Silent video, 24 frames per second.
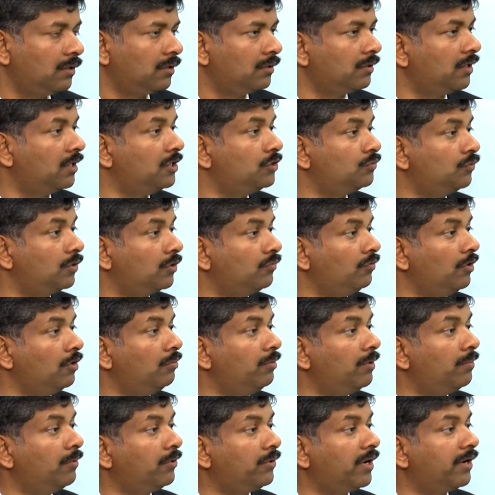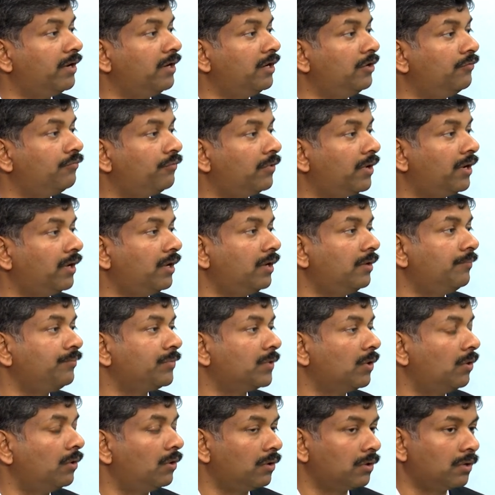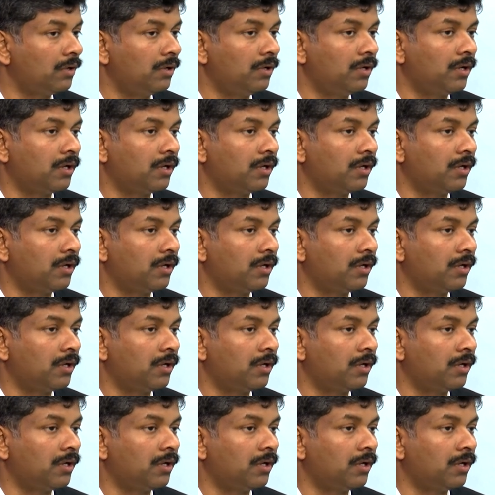that is where we will be able to identify or